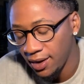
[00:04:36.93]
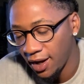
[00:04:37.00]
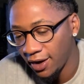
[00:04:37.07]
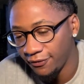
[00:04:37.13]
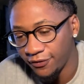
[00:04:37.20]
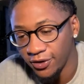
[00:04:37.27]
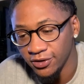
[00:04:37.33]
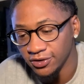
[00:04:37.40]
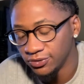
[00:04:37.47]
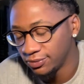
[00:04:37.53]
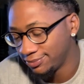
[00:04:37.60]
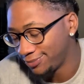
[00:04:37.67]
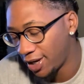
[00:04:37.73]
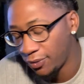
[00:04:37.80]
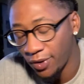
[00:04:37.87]
I
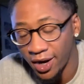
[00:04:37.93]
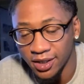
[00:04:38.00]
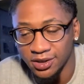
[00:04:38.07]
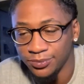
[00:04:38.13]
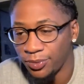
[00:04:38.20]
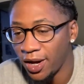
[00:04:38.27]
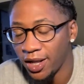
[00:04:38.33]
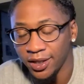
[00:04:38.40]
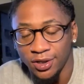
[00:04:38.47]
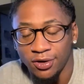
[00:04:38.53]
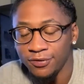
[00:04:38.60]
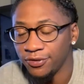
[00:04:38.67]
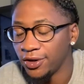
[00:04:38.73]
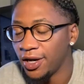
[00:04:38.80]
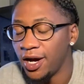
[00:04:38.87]
watched probably
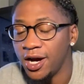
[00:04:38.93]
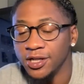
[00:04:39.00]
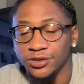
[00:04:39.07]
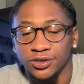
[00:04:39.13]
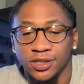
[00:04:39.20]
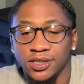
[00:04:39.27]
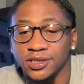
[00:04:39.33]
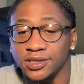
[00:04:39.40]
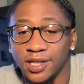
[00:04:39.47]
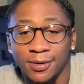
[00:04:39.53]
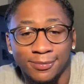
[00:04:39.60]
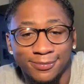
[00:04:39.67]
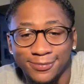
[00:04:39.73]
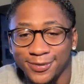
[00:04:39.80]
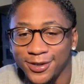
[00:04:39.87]
over 100 and
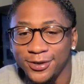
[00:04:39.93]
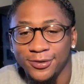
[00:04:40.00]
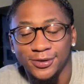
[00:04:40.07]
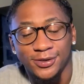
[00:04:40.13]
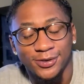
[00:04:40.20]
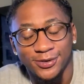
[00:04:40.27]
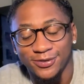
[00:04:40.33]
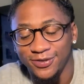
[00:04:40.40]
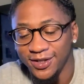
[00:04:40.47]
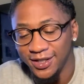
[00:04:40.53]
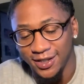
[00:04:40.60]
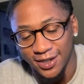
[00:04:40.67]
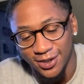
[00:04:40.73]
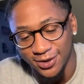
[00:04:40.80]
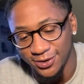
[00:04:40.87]
something YouTube
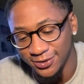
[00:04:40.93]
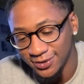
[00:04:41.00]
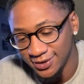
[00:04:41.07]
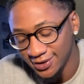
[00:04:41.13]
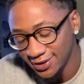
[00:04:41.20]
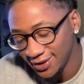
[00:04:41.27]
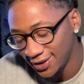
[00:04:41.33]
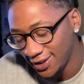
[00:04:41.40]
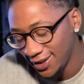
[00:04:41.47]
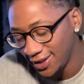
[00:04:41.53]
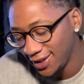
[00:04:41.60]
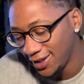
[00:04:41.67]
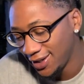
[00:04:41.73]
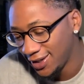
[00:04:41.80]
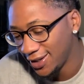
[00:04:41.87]
videos
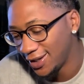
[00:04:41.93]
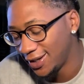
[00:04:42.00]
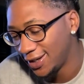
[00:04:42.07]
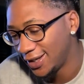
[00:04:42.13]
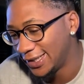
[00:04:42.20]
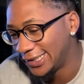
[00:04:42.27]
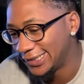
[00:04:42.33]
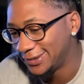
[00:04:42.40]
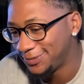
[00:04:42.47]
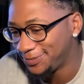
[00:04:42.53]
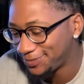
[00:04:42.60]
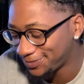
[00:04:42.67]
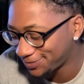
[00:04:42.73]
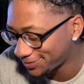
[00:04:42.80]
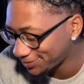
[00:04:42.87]

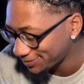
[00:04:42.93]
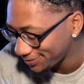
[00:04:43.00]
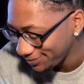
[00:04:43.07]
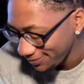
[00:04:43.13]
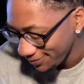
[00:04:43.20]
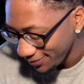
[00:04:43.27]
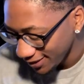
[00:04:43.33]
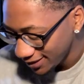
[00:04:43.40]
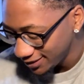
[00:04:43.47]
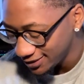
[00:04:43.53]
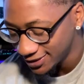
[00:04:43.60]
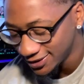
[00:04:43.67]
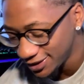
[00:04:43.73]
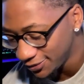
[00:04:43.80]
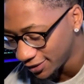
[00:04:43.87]

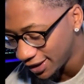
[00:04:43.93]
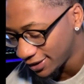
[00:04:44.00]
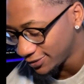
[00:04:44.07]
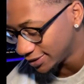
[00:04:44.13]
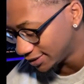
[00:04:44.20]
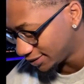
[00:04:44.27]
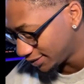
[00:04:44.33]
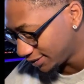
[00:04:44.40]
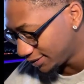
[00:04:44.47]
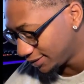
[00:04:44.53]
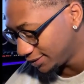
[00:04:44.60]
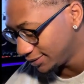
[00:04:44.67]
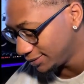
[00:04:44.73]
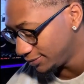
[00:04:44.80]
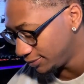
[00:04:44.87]
to see what I was
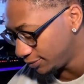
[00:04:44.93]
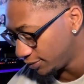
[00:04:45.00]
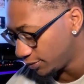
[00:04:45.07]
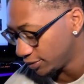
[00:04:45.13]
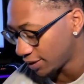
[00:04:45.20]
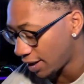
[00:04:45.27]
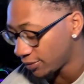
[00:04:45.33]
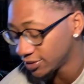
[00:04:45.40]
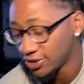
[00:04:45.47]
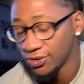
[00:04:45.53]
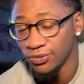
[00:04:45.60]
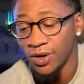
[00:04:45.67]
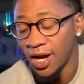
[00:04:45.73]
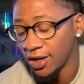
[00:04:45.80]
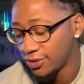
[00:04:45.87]

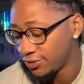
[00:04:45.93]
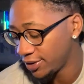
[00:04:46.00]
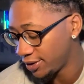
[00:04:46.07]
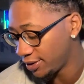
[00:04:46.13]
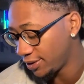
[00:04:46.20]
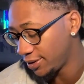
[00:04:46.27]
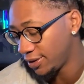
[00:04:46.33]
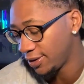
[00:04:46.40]
gonna rock with.